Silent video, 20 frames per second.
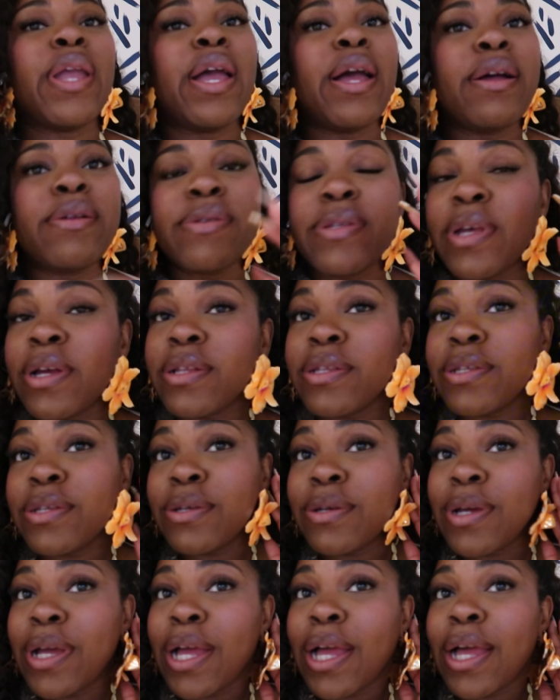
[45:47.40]
I'll talk to
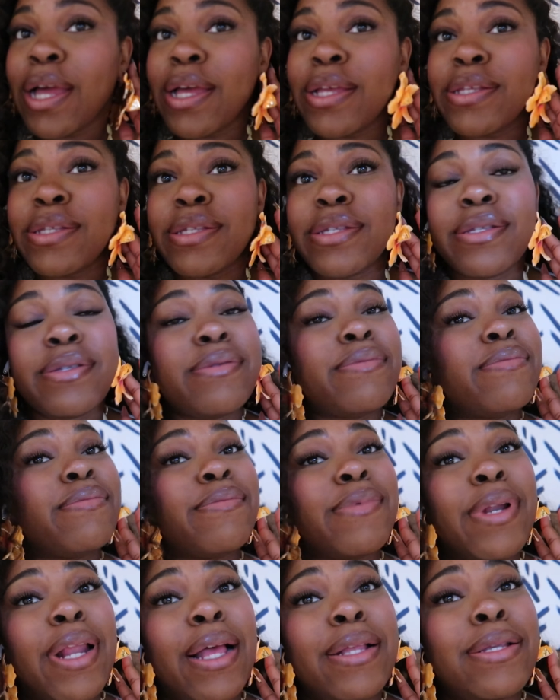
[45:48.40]
you guys
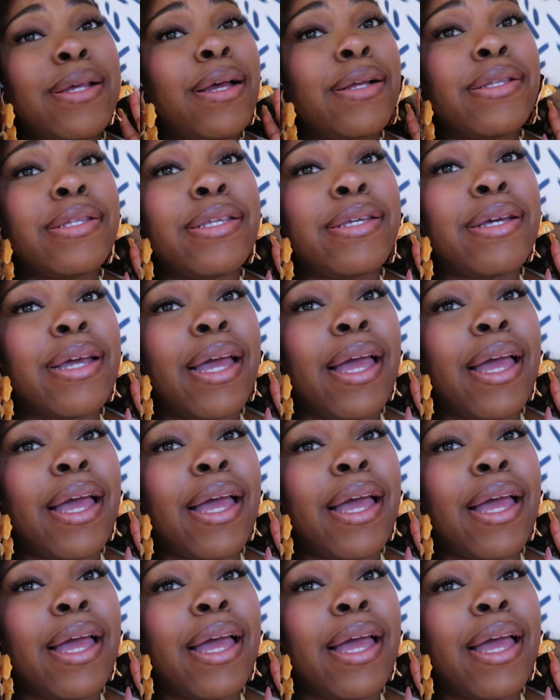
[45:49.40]
when I talk to you